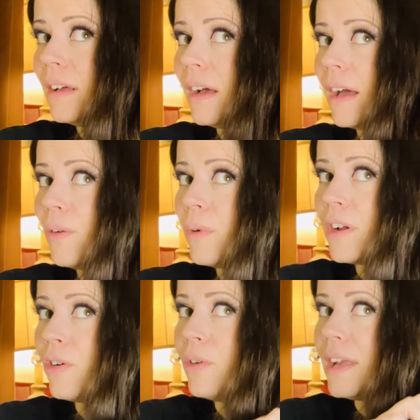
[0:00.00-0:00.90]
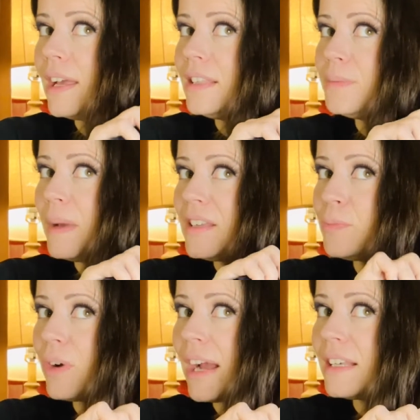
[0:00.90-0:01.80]
don't want to go against best
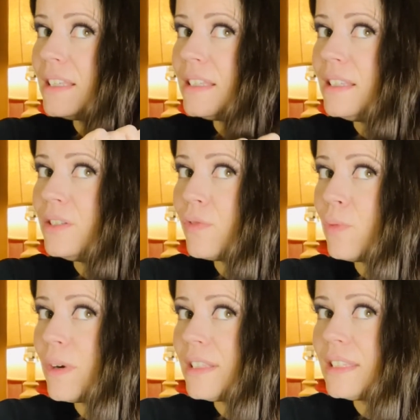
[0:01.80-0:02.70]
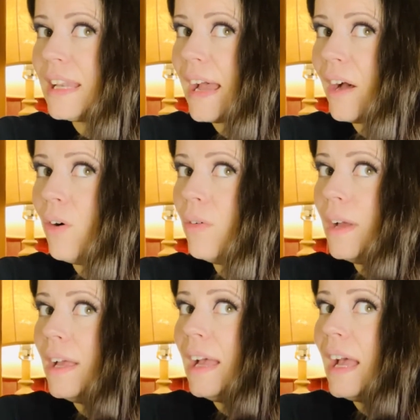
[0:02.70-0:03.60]
practices for what's now.
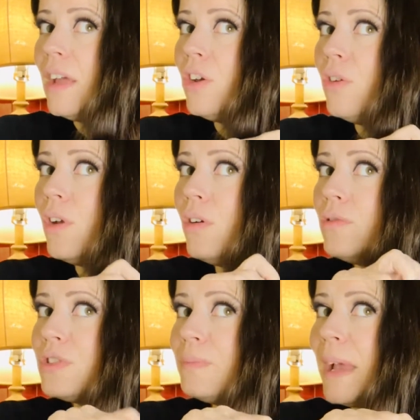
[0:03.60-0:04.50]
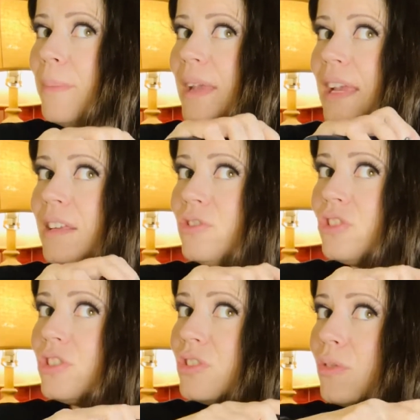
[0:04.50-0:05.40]
And who knows, maybe he's
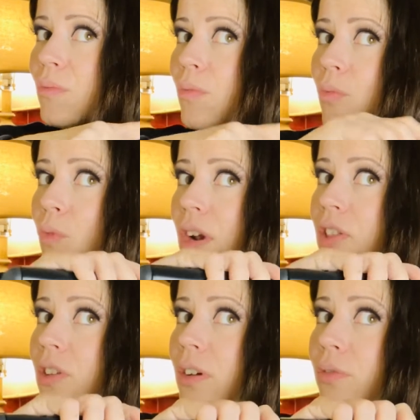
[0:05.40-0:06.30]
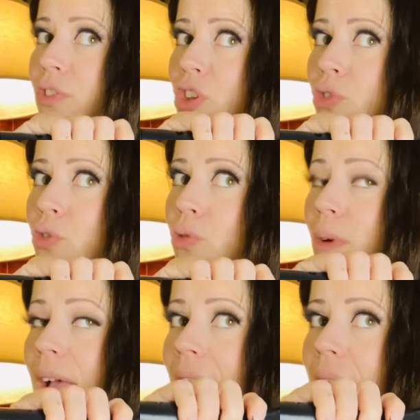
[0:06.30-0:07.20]
just one of the few,
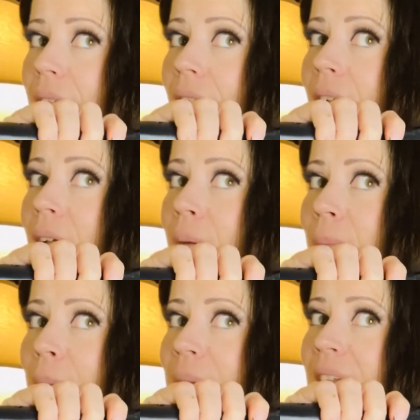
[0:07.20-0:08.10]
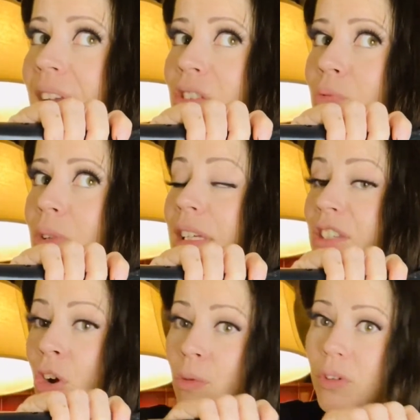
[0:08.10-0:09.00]
and maybe kids really
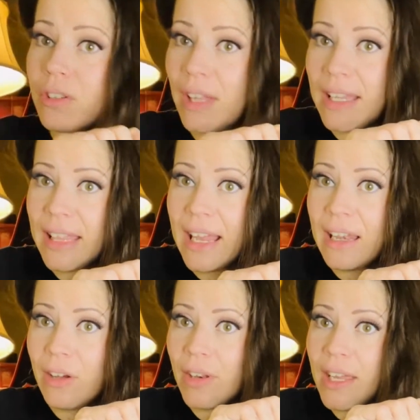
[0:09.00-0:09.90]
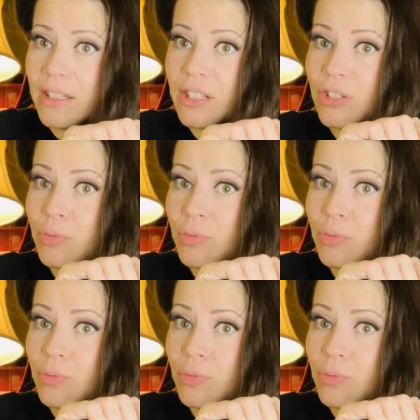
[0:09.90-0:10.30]
don't learn like that nowadays. Because